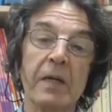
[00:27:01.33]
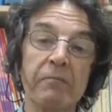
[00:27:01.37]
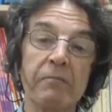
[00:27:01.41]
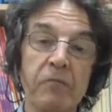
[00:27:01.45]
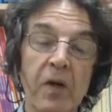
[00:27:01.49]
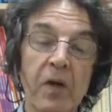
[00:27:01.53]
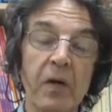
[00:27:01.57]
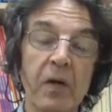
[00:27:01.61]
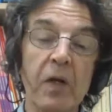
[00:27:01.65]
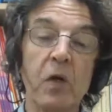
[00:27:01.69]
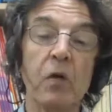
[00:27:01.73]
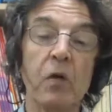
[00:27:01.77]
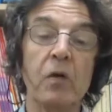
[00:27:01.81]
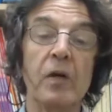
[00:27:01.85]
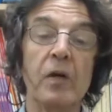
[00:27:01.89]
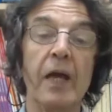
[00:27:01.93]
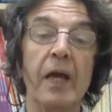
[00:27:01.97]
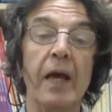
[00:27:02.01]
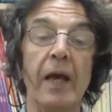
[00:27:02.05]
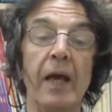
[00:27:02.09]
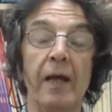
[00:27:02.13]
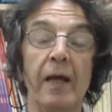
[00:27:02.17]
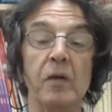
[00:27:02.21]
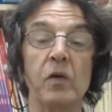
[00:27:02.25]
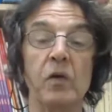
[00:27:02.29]
very good
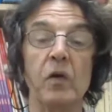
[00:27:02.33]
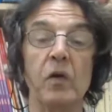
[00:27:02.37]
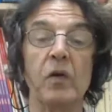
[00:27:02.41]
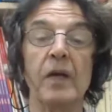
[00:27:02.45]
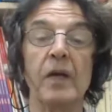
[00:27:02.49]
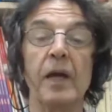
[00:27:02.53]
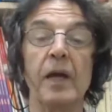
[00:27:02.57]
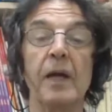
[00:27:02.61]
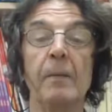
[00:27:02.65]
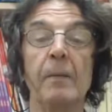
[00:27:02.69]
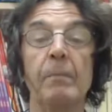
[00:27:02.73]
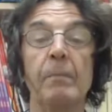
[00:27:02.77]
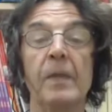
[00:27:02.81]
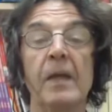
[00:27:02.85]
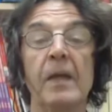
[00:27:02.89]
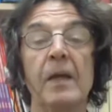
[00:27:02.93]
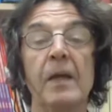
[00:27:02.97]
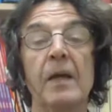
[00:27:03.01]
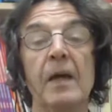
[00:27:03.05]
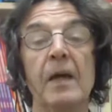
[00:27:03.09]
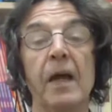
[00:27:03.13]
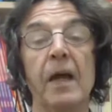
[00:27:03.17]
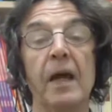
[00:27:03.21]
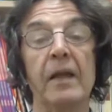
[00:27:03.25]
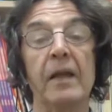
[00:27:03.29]
at cooking,
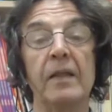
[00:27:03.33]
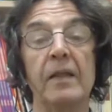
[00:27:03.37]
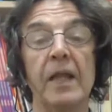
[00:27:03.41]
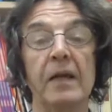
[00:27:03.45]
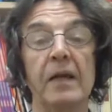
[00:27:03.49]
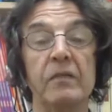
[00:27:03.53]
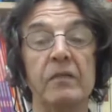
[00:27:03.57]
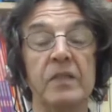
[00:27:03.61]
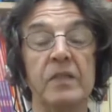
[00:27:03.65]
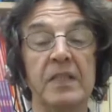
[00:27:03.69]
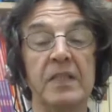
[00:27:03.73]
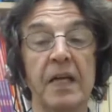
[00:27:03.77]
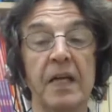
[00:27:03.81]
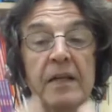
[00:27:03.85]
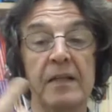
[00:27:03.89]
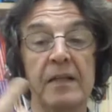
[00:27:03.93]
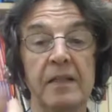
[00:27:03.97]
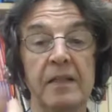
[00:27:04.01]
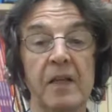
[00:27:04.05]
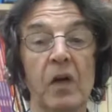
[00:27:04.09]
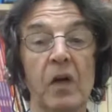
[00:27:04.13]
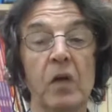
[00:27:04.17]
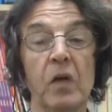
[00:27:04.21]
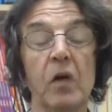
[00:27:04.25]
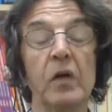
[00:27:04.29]
and they've studied
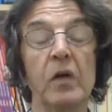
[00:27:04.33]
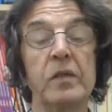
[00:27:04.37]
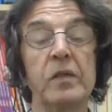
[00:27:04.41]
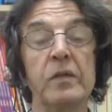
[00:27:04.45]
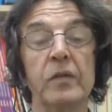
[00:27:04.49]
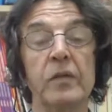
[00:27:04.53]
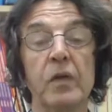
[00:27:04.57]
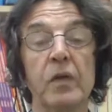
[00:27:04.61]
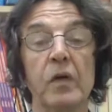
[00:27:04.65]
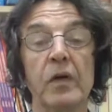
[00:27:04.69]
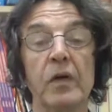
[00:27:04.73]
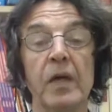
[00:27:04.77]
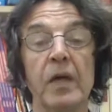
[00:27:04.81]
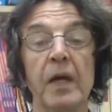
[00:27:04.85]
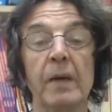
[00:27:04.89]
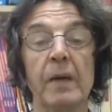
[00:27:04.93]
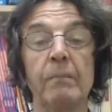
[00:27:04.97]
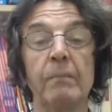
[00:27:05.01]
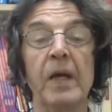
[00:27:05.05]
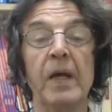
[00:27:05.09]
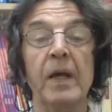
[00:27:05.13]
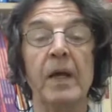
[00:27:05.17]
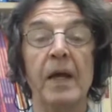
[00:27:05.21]
a lot of cooking,